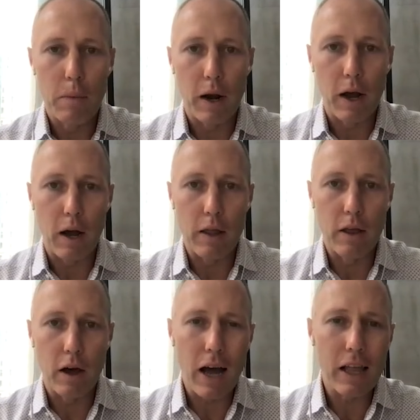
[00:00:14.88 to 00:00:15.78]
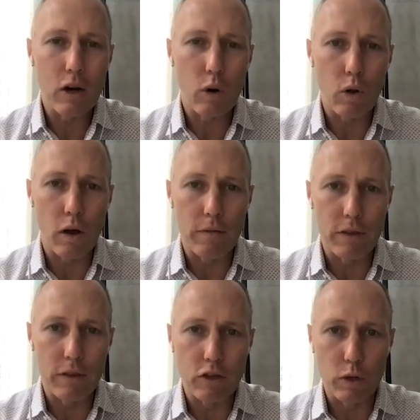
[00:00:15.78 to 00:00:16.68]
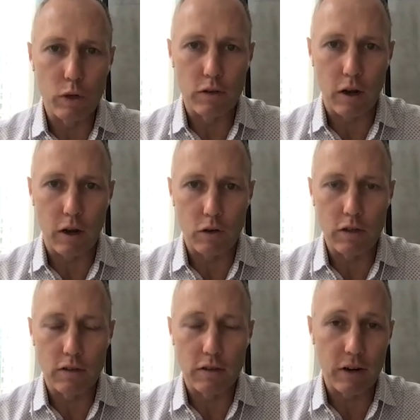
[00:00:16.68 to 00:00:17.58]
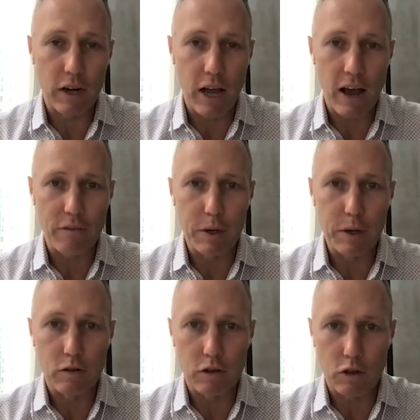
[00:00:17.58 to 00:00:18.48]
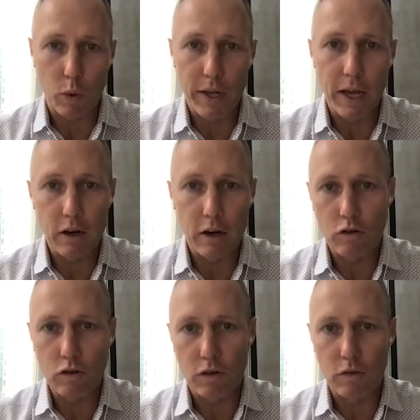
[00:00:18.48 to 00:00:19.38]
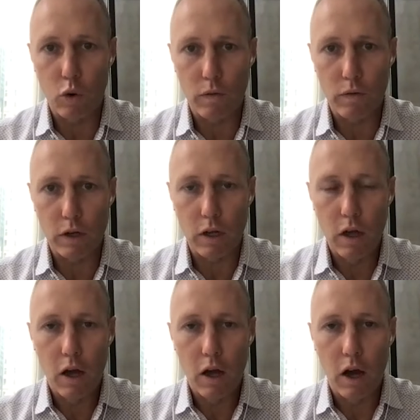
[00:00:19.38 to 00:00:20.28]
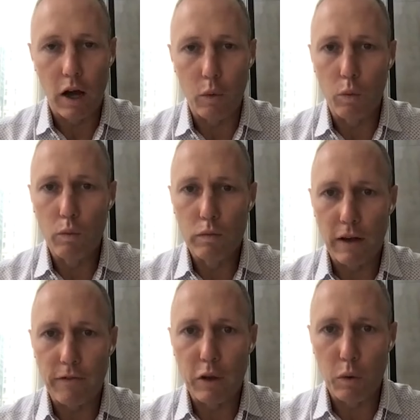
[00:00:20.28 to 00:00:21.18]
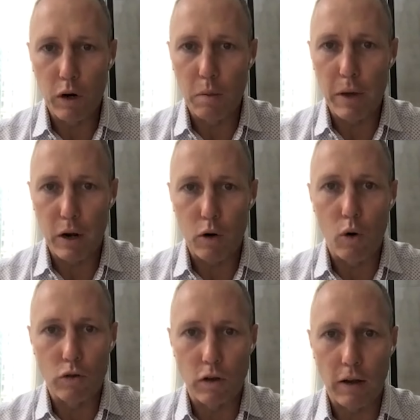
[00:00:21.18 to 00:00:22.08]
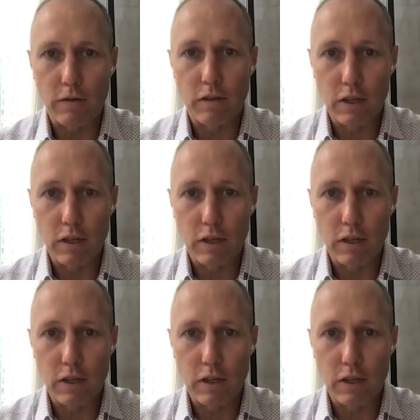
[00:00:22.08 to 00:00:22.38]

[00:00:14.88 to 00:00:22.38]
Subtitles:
But the highlight hole of this week's release, 7.5 meters at 2800 silver equivalent. Definitely one of the better holes that I've